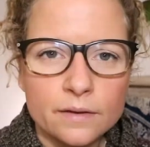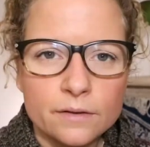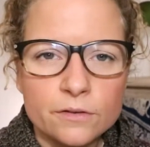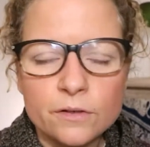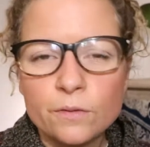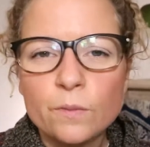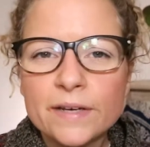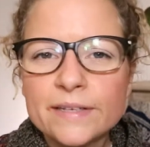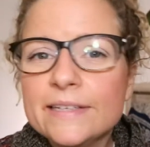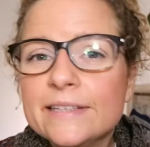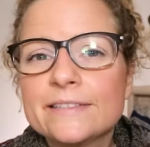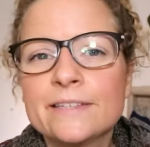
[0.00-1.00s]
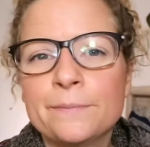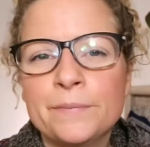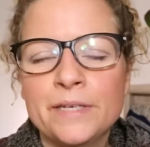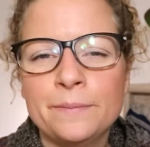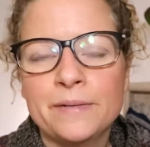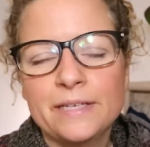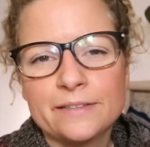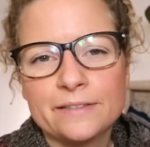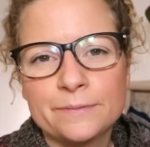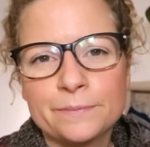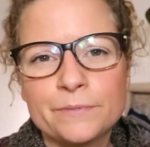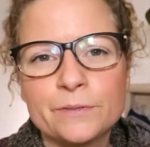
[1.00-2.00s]
So what is
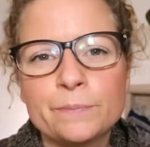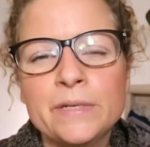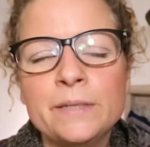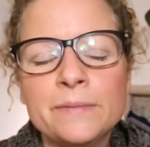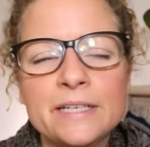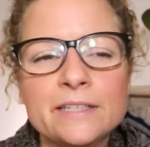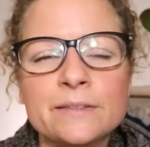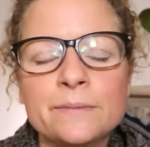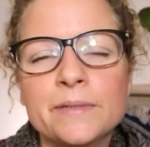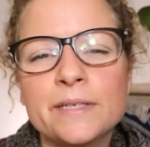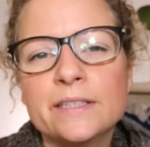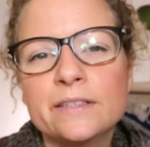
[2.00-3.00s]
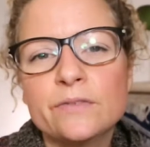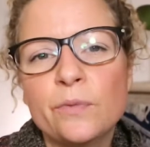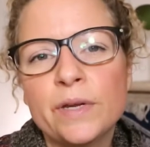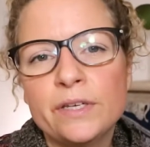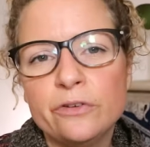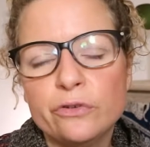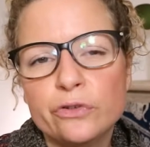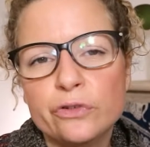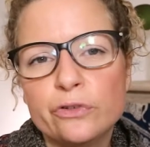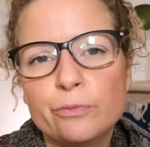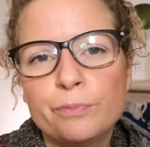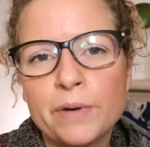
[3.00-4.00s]
minimalism? Minimalism is when you
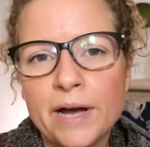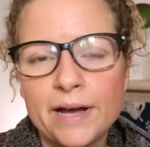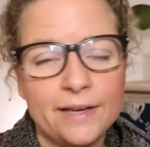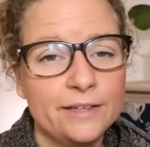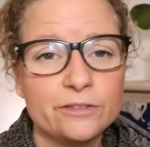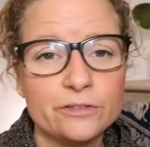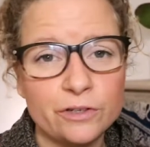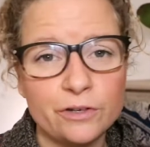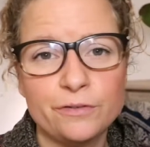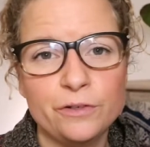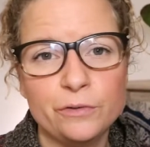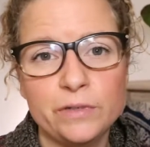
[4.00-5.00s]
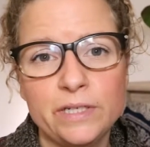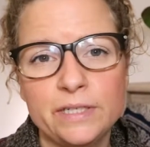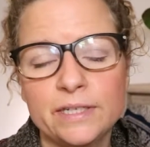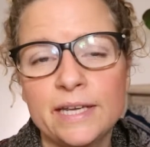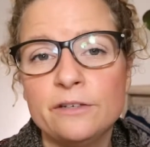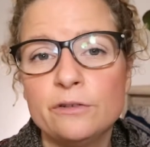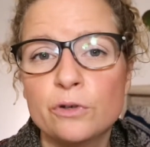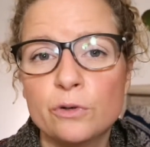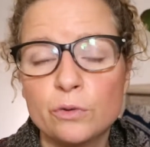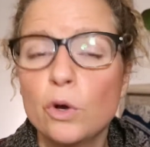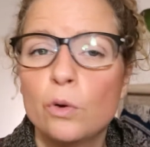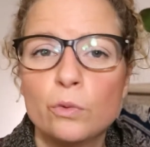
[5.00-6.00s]
just buy stuff you need and you
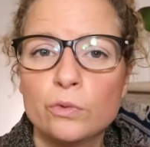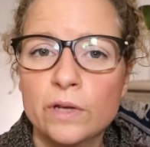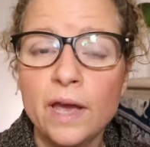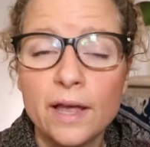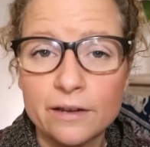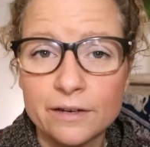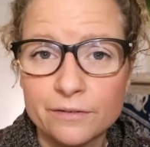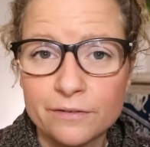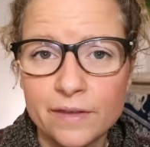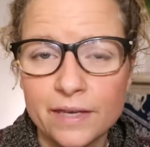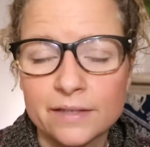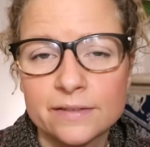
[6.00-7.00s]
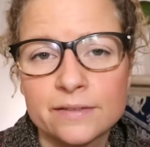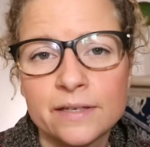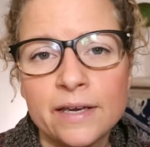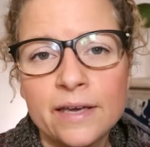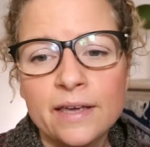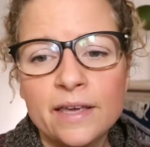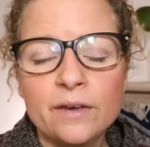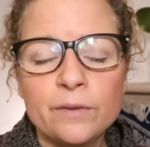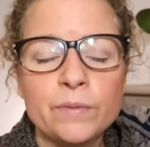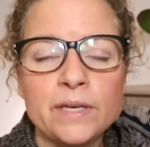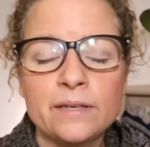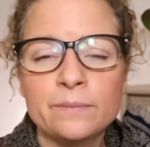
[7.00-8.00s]
don't own a lot of things.
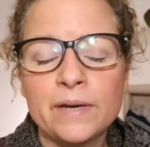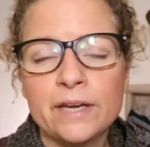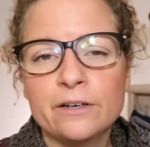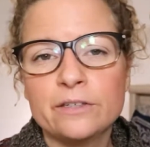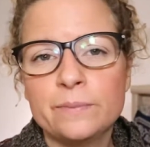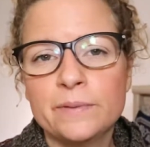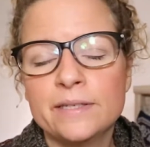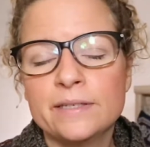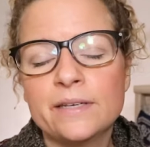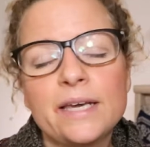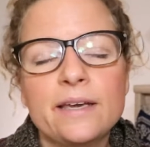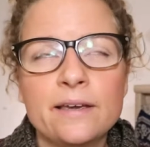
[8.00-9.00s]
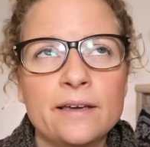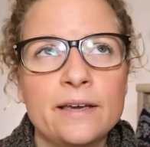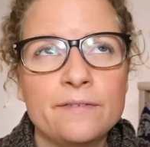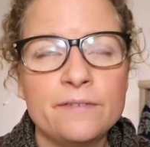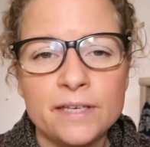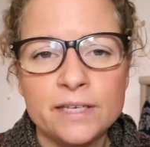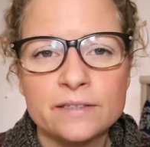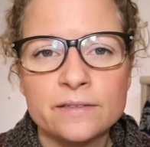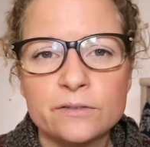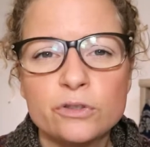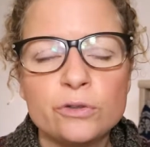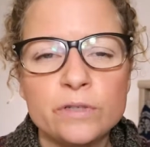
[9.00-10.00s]
Me and my husband, I think
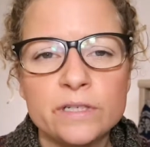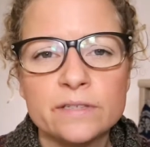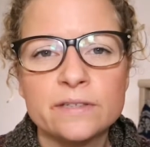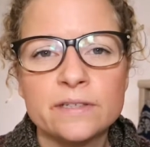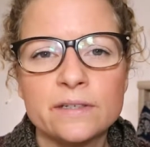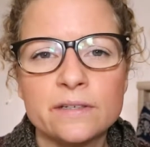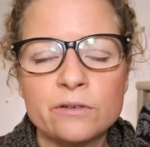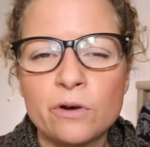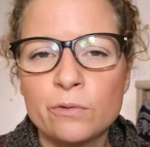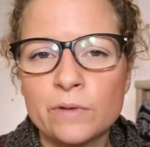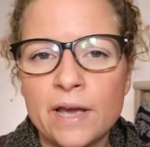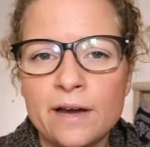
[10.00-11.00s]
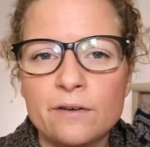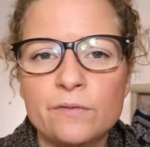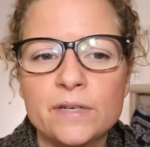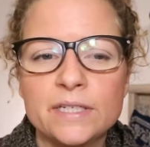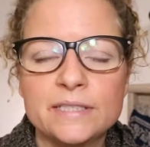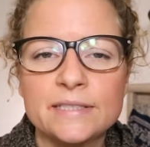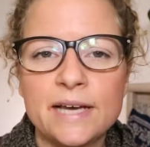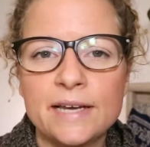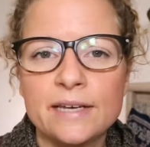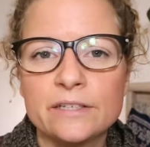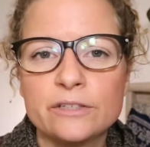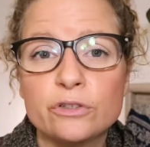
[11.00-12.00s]
it's 2 years ago now, we
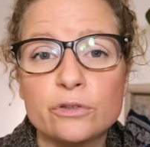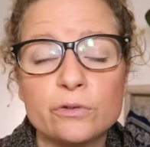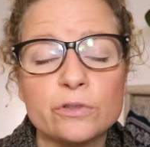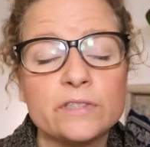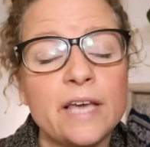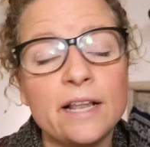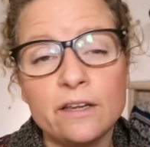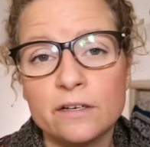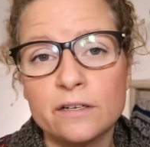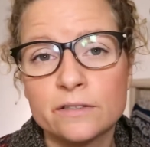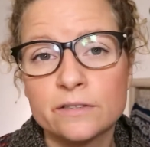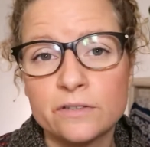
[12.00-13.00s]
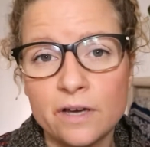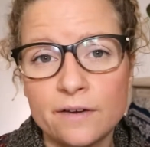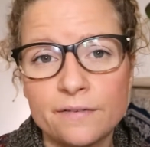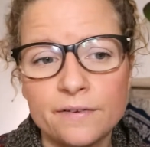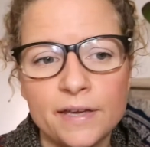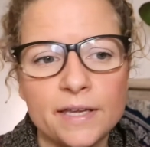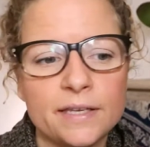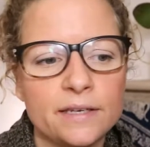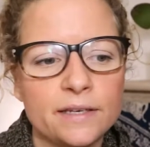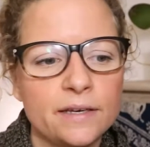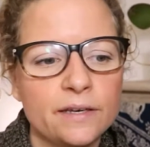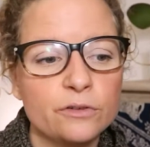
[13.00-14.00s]
decided to sell all our stuff
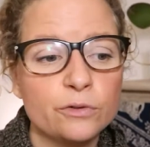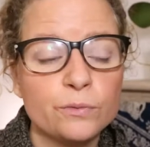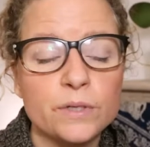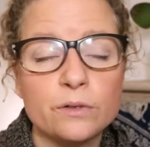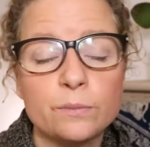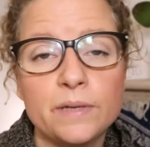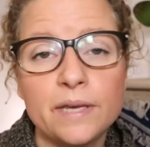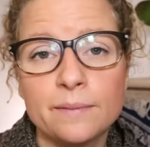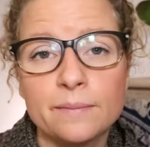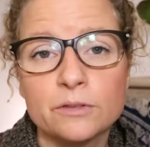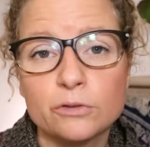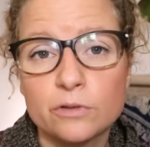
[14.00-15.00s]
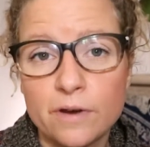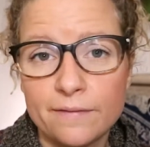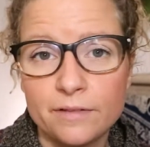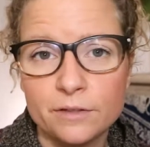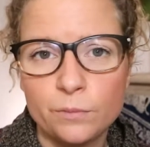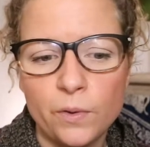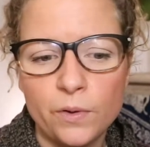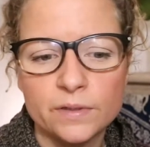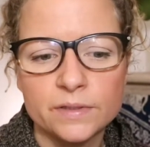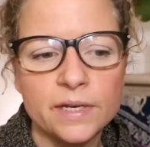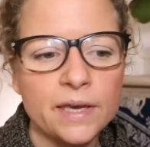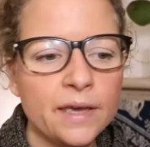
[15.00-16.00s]
and so we could be able to travel the
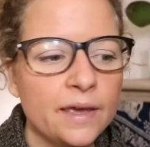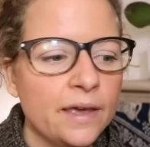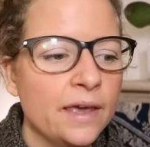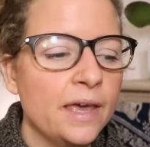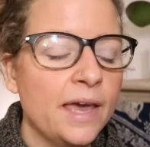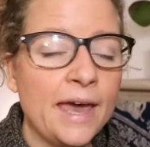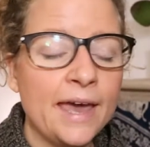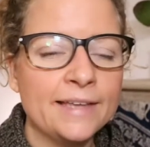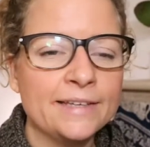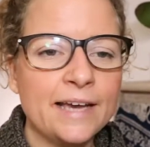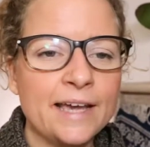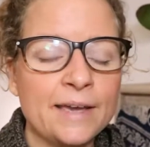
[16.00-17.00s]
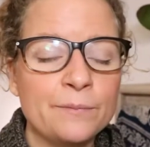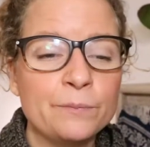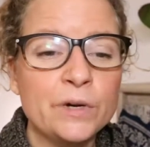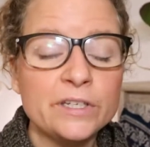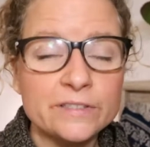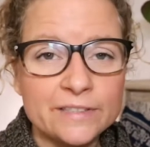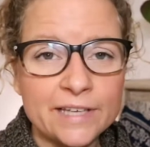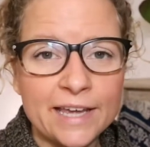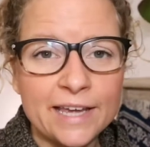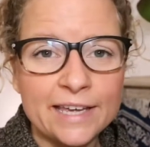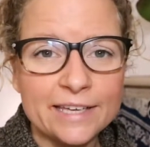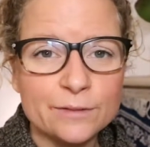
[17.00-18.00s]
world. And I must
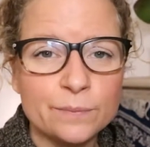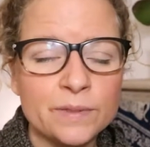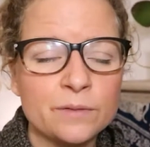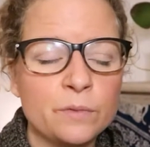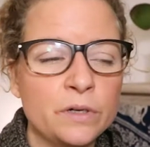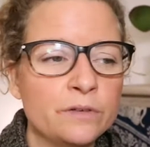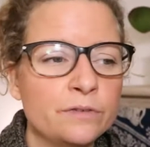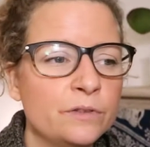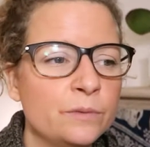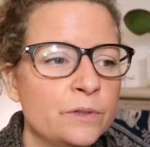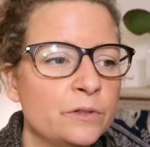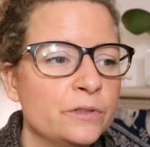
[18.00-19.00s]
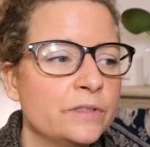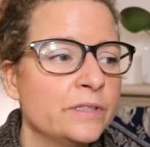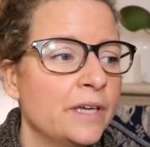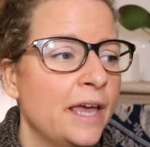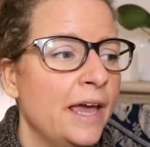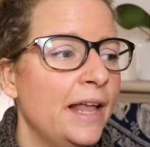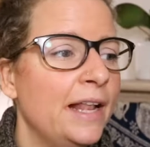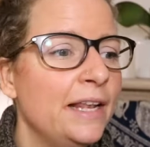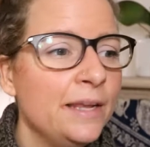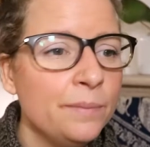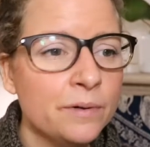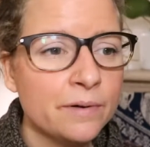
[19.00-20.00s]
say it's been one of the most
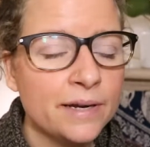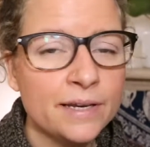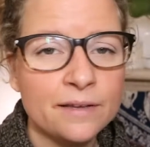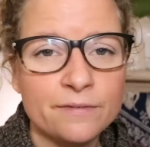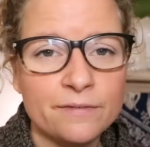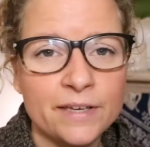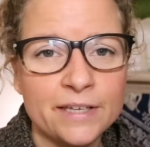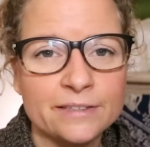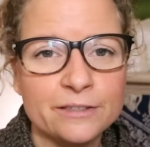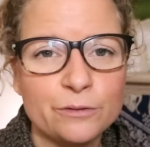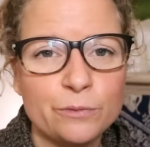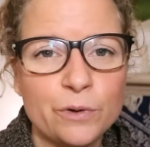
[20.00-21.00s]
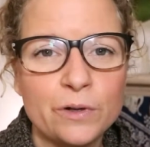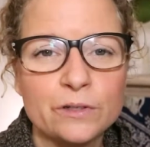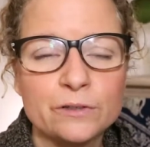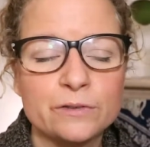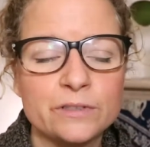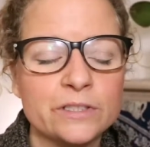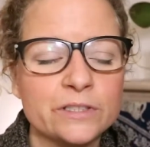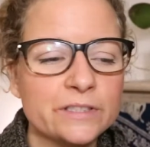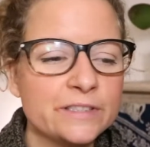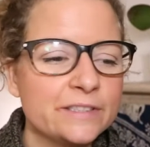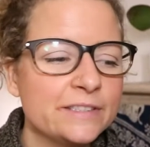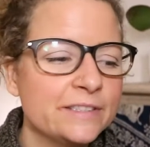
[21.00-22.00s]
liberating things in the world to just
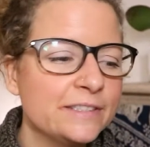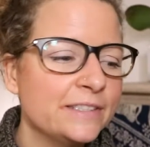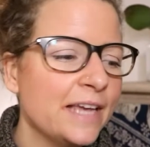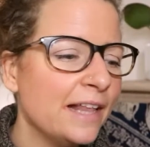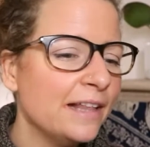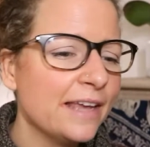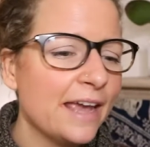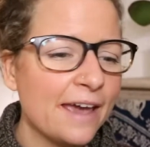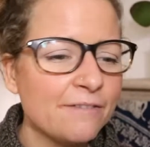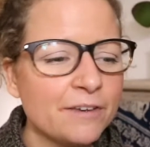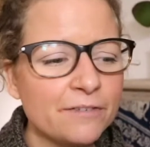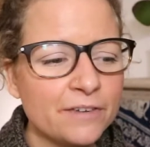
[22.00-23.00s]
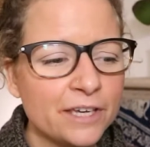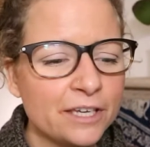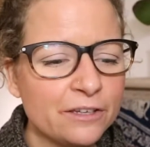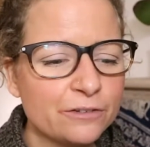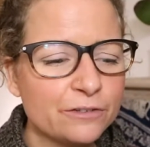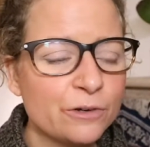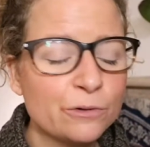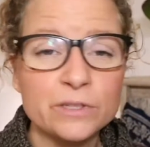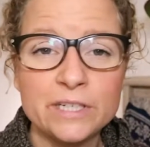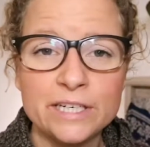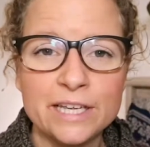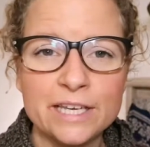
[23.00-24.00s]
sell everything you don't
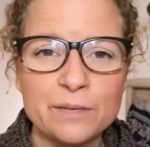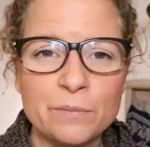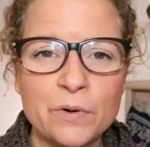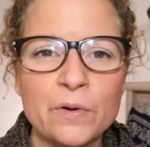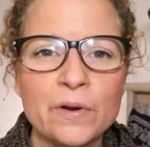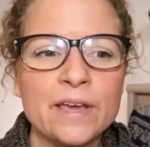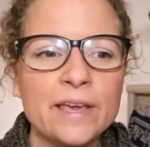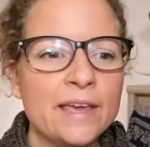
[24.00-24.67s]
need anymore